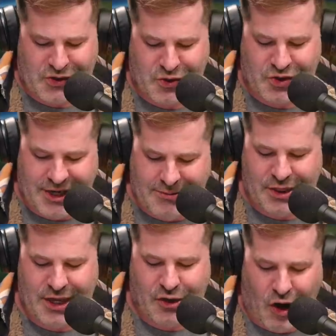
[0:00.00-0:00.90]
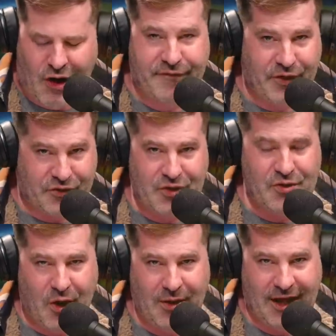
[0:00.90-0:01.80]
Professor Timothy Caulfield.
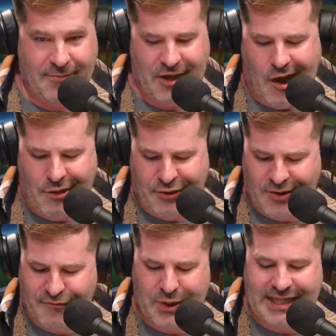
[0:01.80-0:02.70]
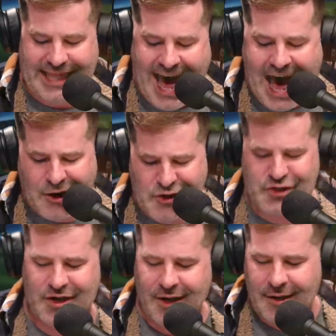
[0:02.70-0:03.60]
You know him, the author of
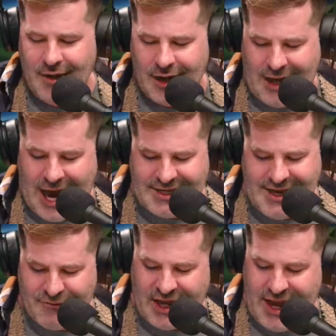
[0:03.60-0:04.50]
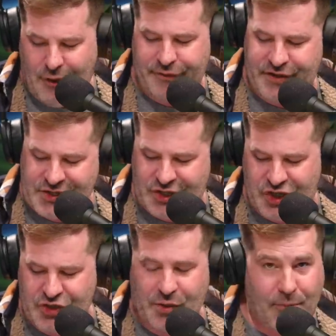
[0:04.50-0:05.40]
Relax, A Guide to Everyday Health
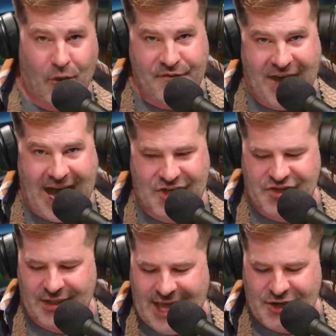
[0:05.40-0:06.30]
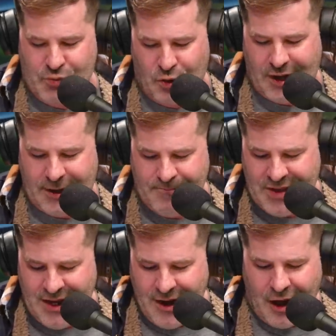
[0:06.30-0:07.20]
Decisions with More Facts and Less Worry,
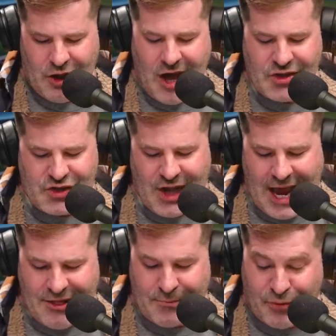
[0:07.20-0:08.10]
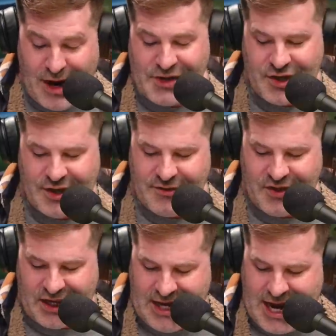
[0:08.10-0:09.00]
alongside the president
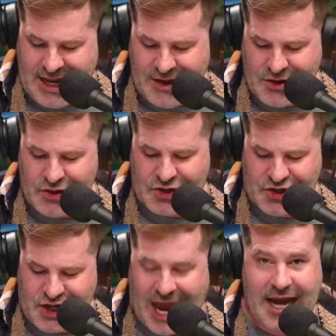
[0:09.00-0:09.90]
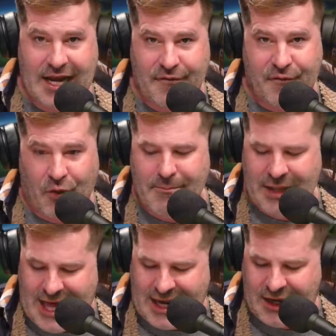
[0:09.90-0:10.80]
of the Canadian Society for
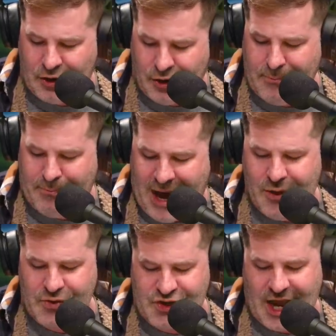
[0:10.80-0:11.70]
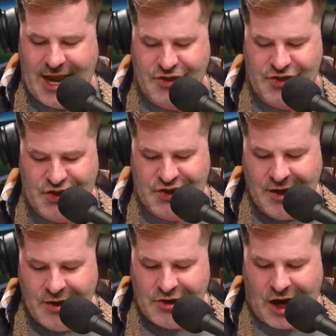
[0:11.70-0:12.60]
Molecular Biosciences,
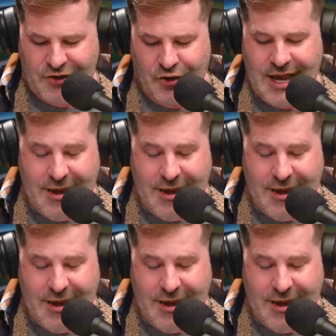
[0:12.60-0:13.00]
Dr.